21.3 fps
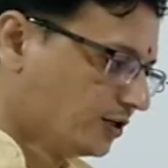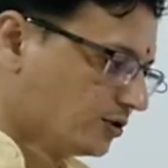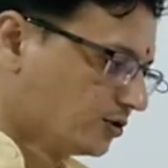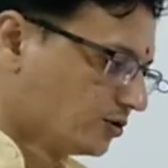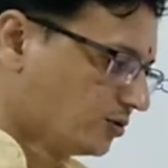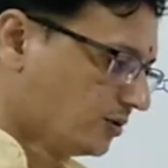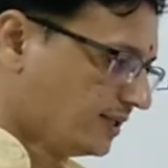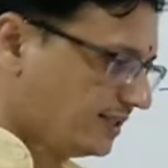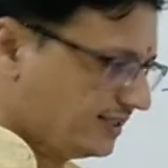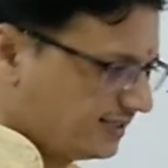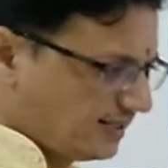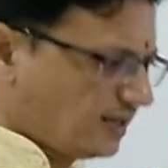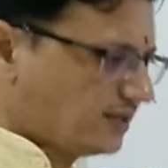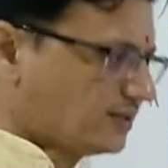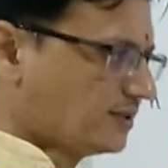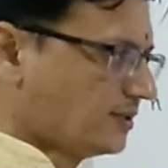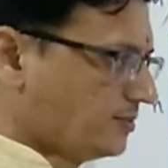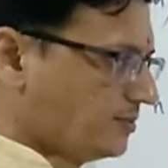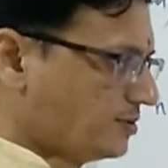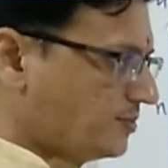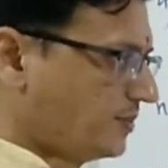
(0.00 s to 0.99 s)
So these are
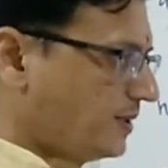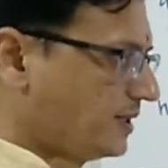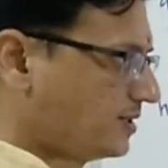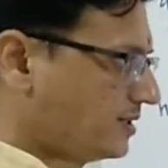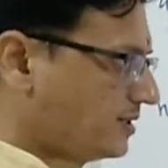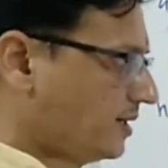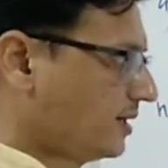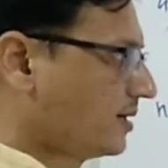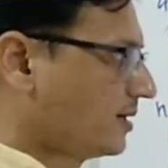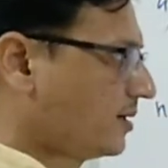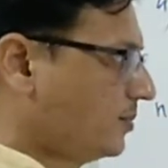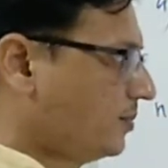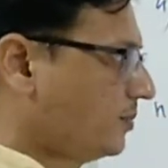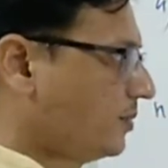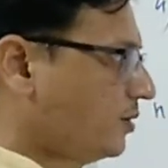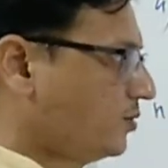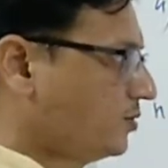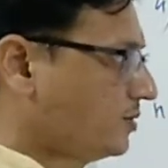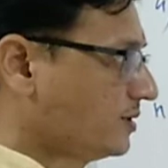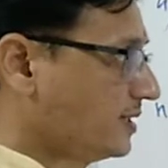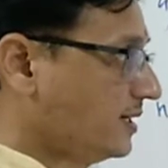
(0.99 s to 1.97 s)
some special
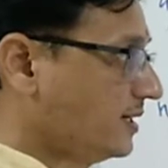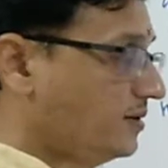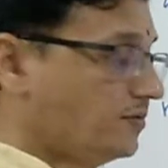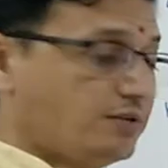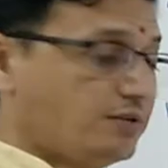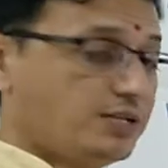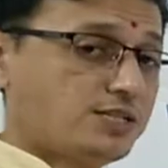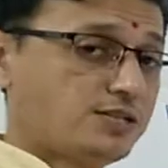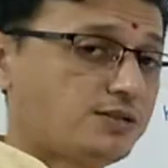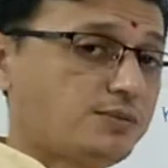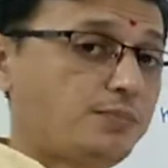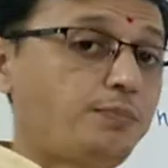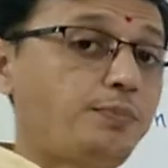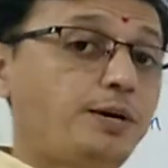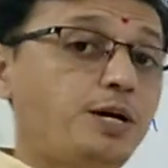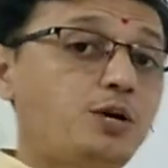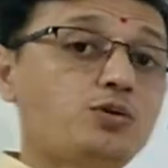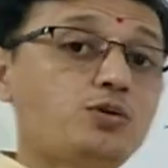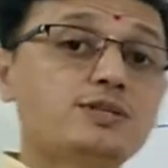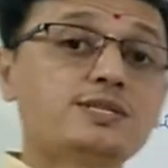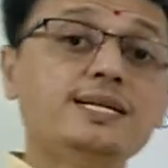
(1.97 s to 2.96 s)
compounds in which
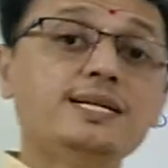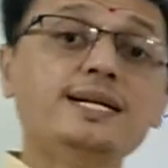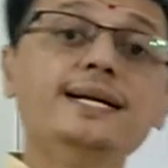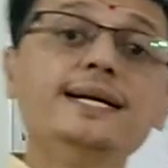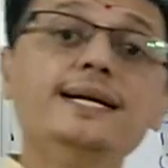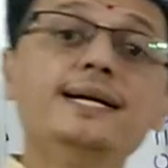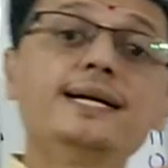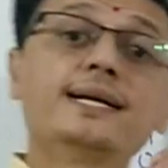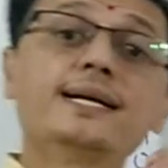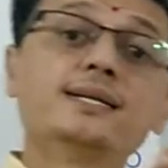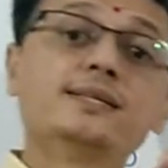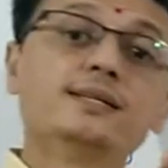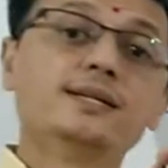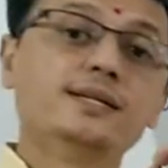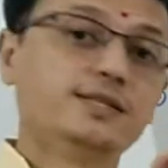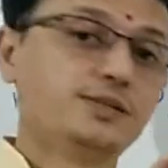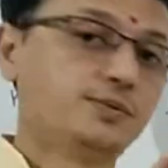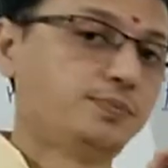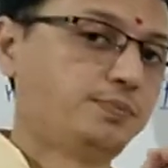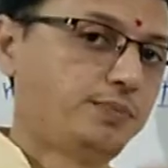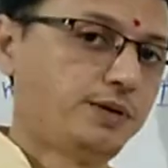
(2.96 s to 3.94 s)
peroxy linkage
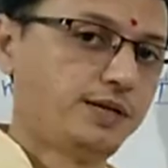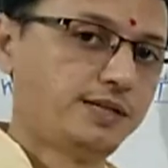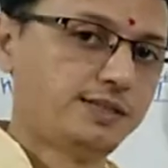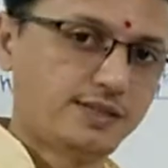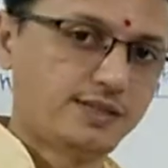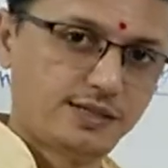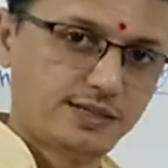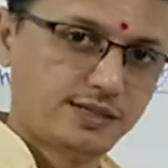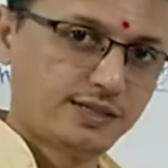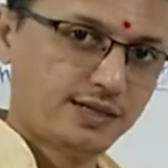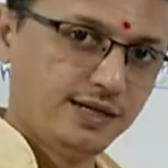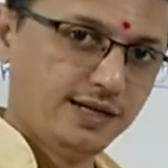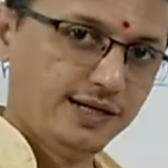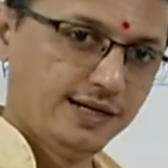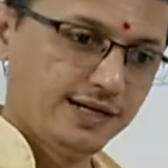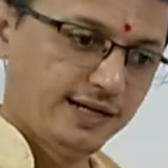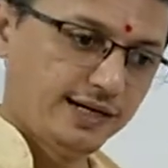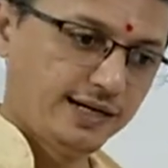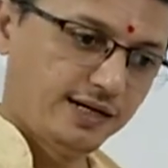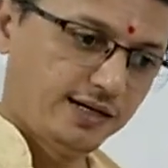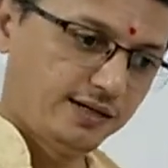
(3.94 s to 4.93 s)
is present.
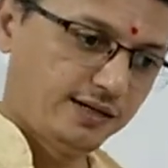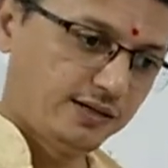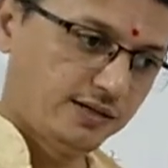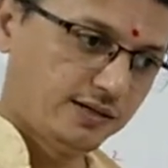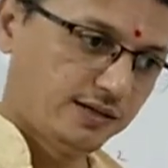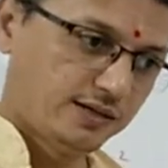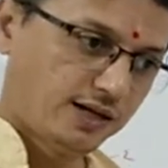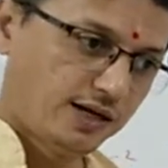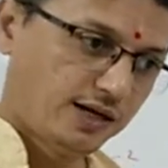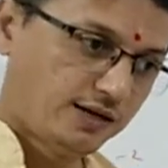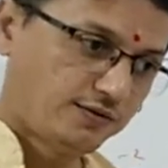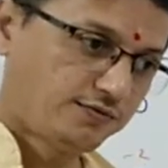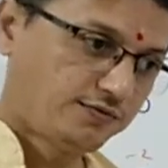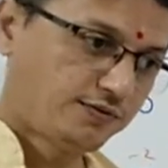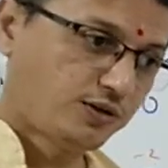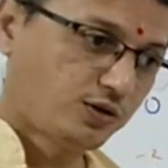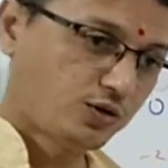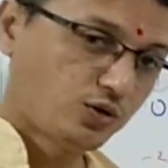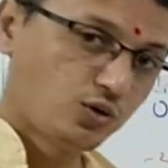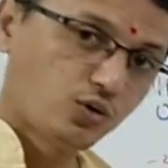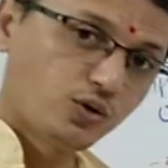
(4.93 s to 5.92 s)
And
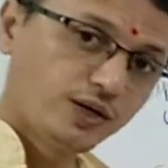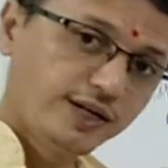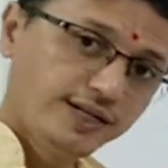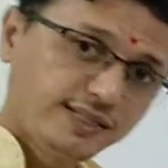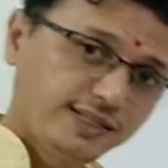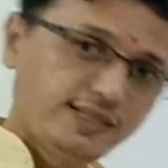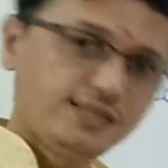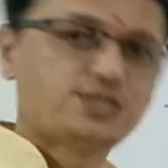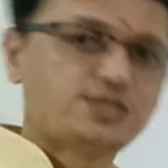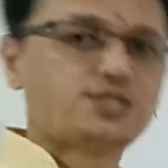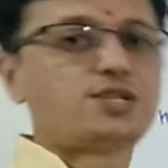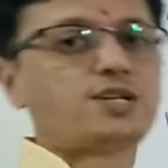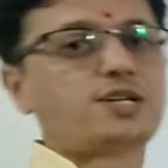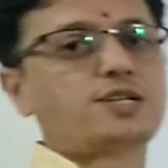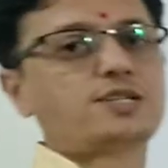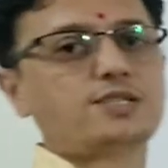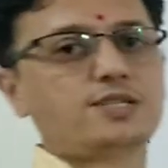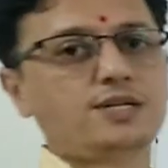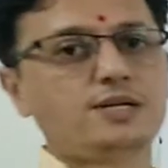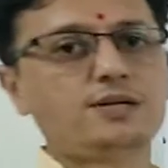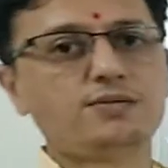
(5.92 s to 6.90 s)
after knowing the
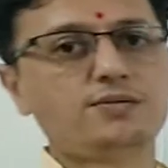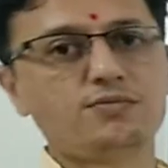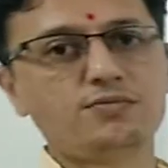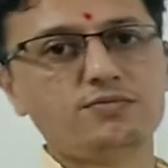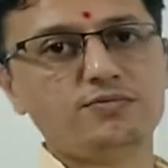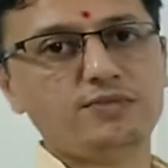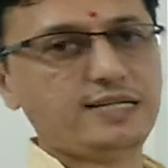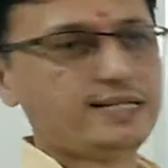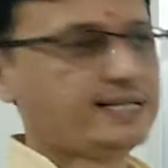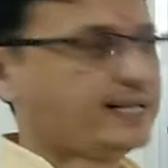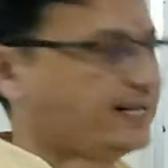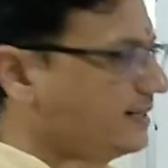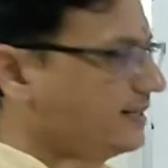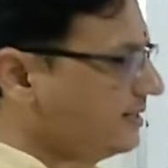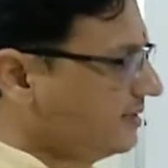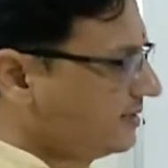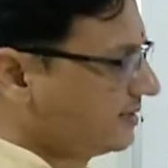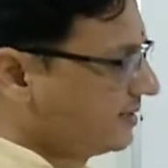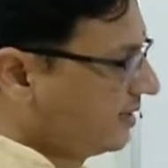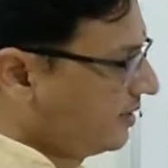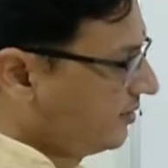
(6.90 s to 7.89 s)
structure, we can
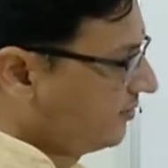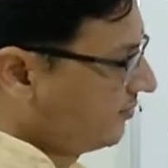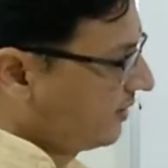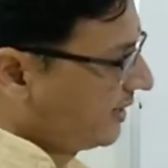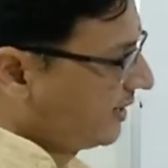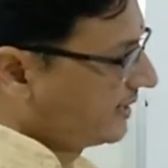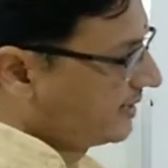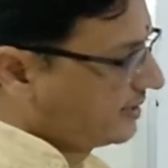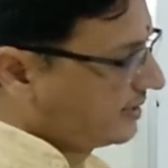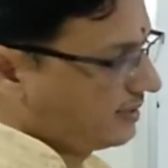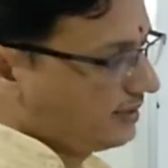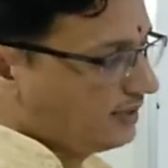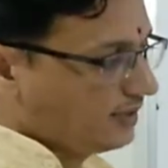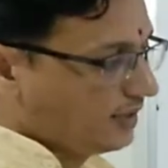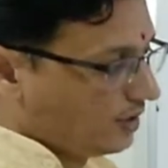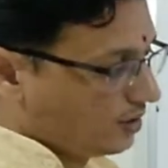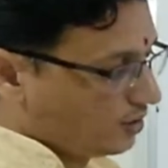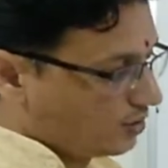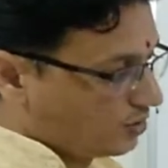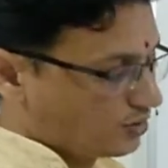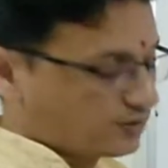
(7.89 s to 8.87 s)
easily find the
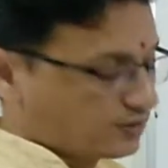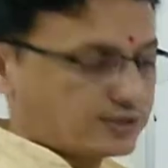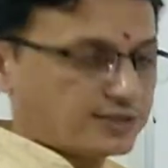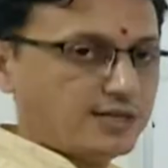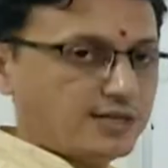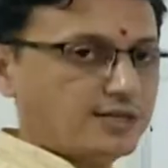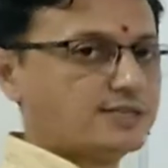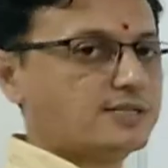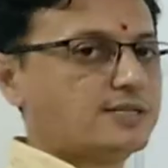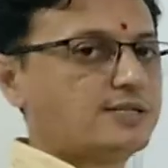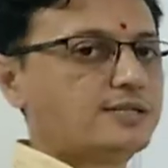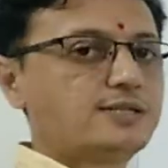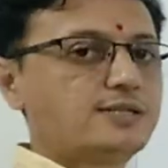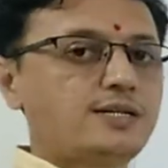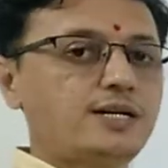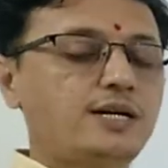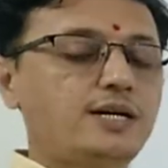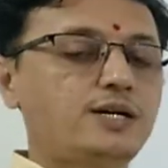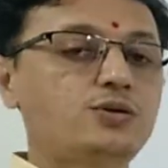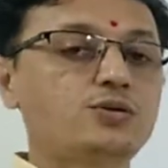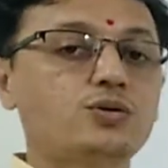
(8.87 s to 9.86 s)
oxidation
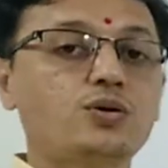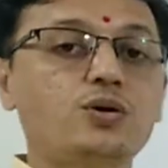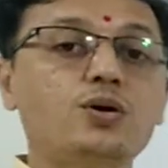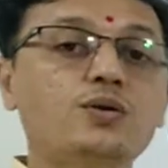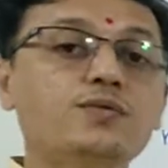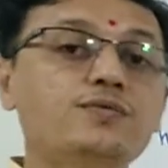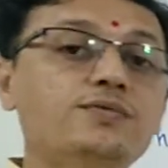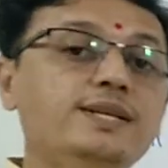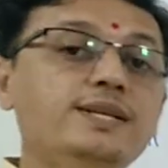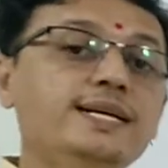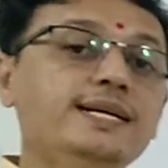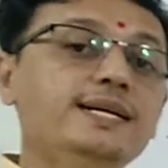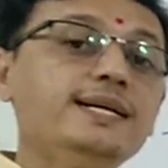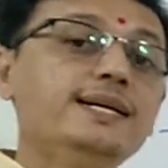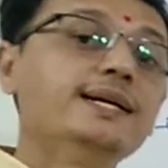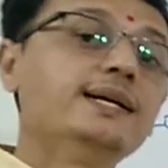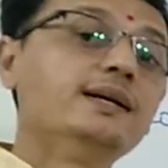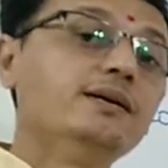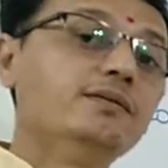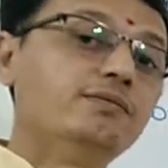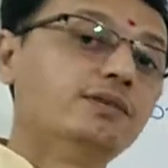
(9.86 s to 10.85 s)
state of the
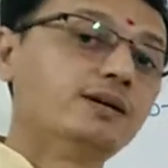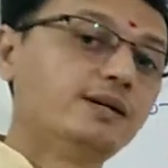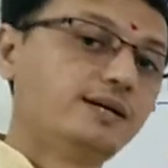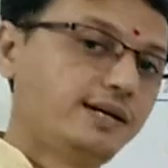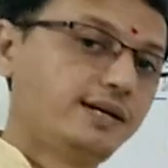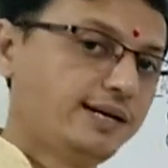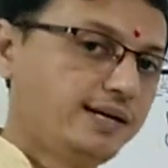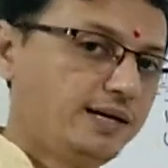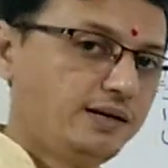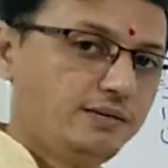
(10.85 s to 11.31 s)
given.